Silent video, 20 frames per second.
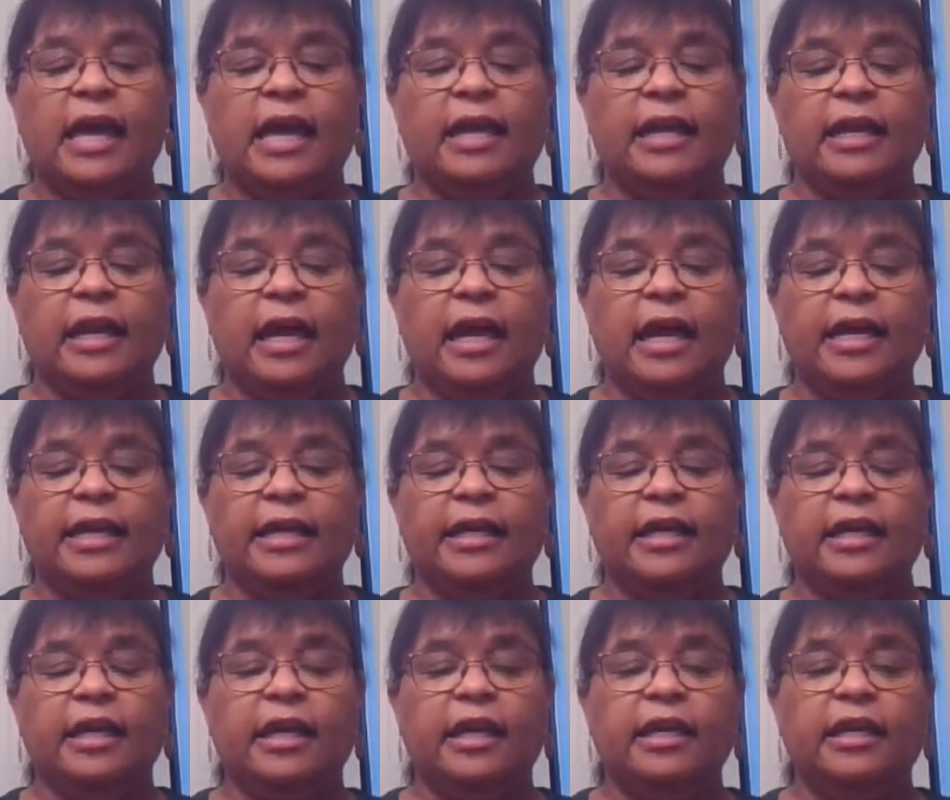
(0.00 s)
and I
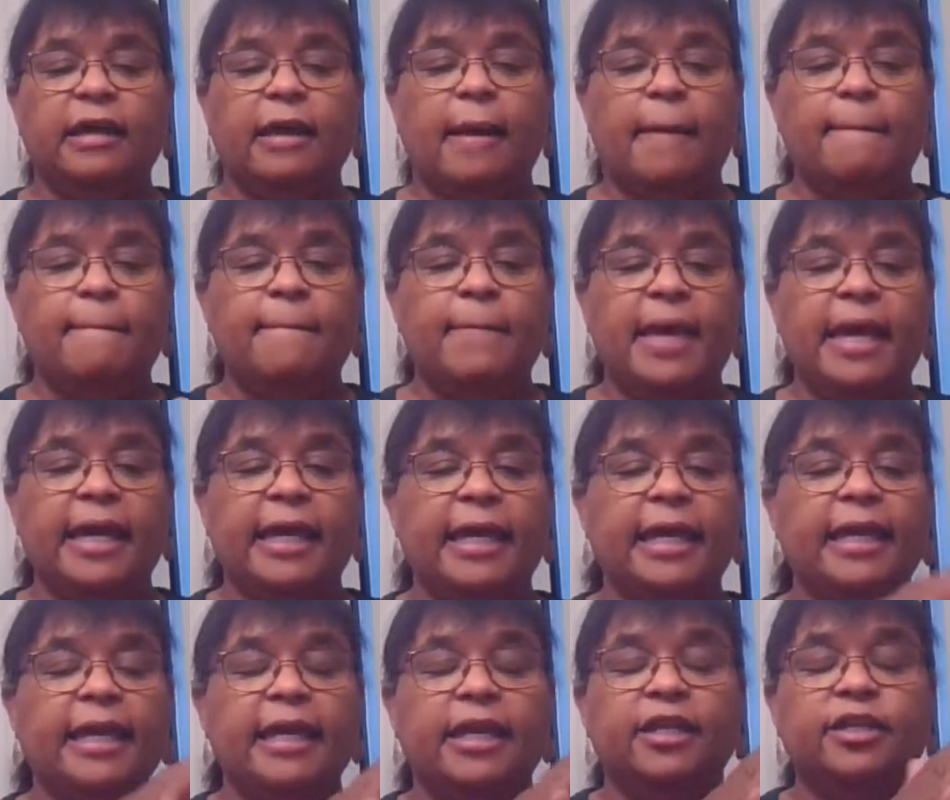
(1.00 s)
could make
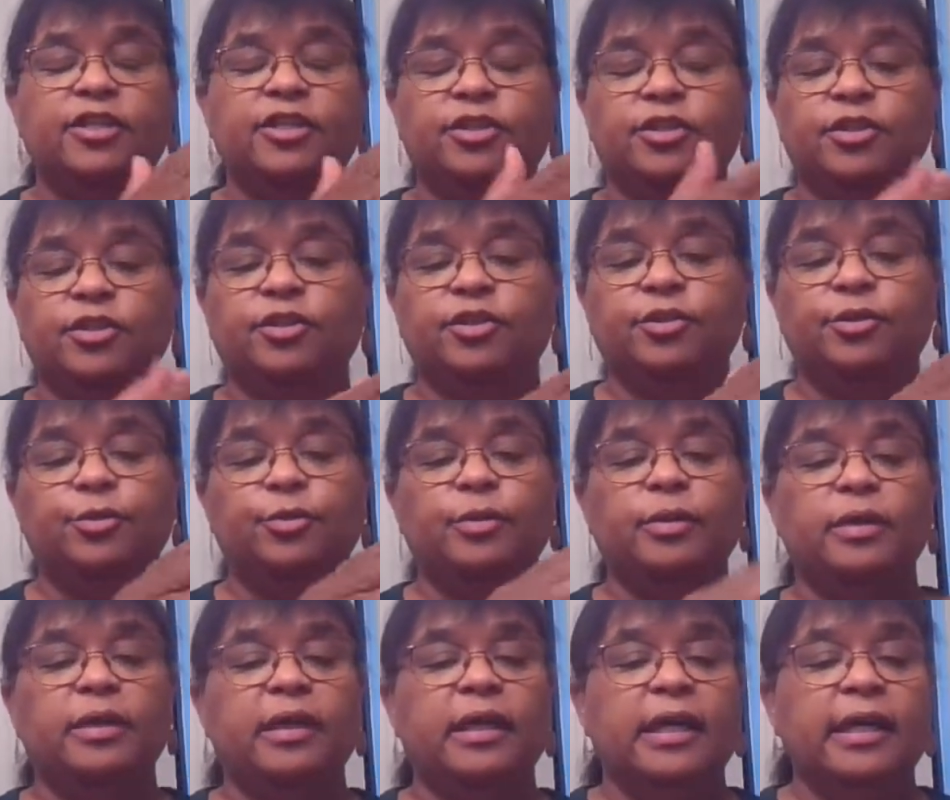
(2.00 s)
it
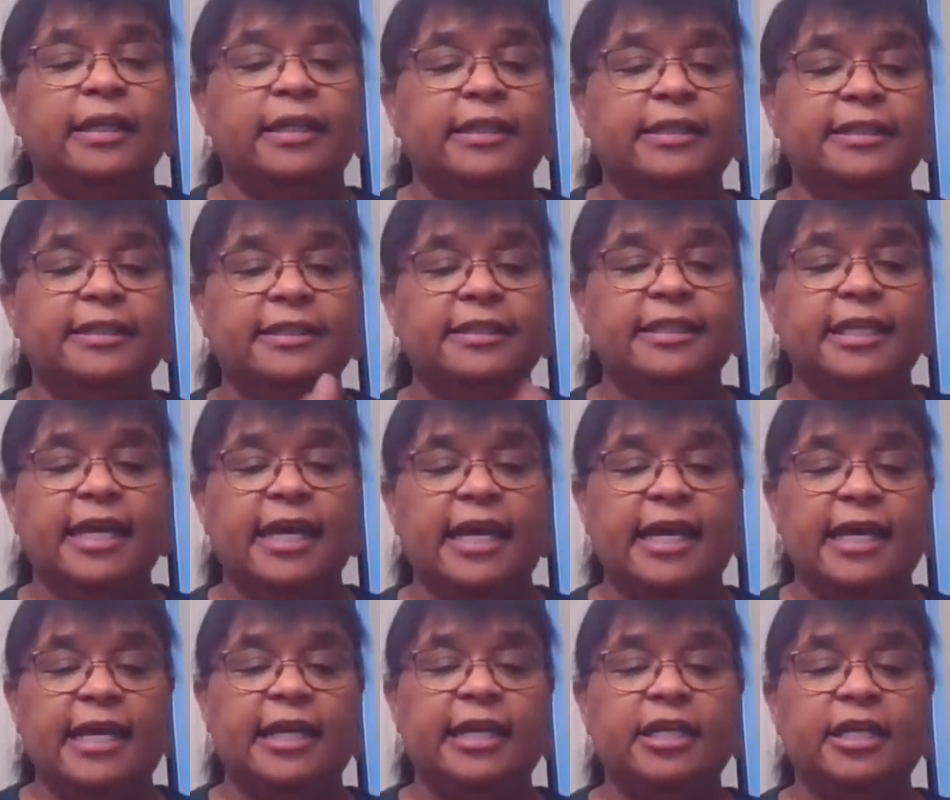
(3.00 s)
into the
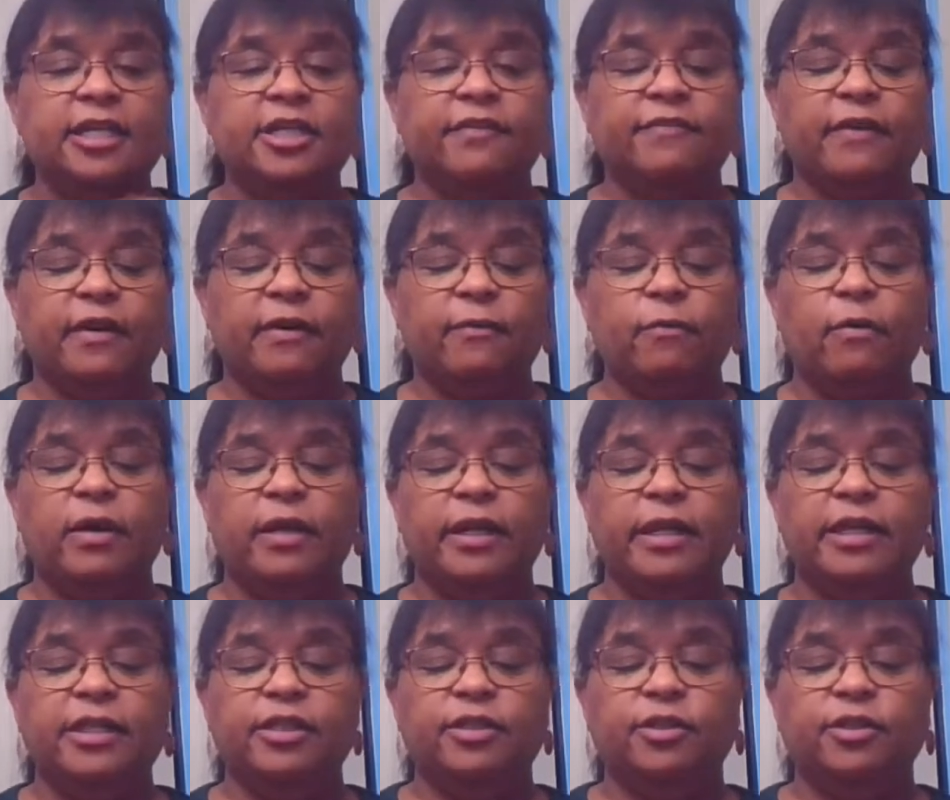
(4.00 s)
stage if I
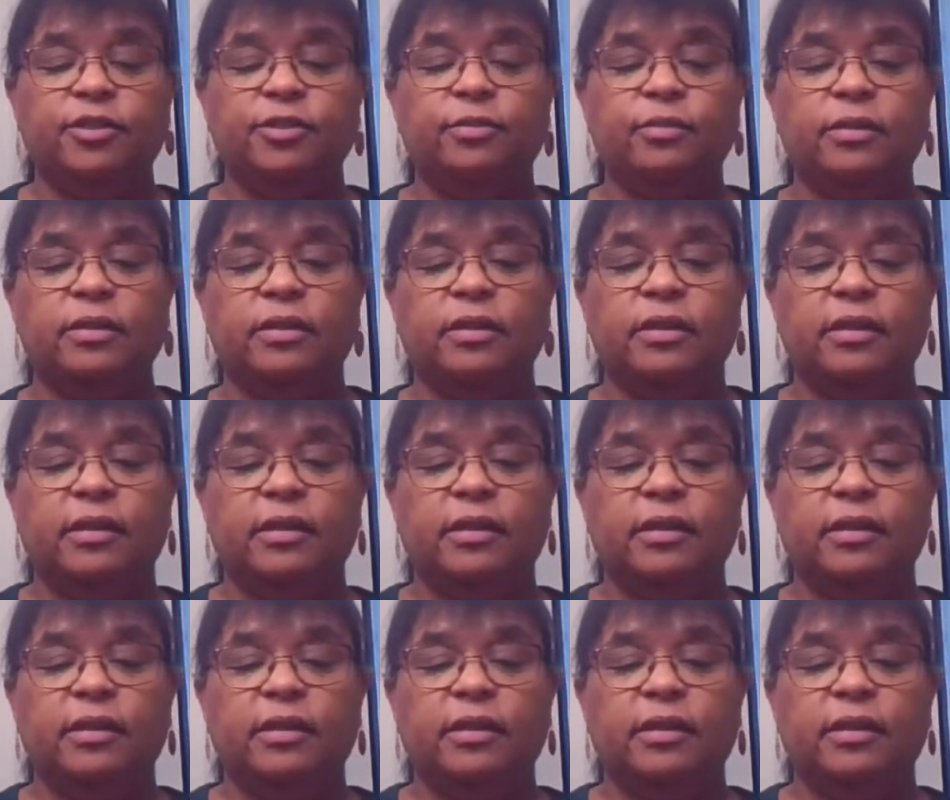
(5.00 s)
wanted to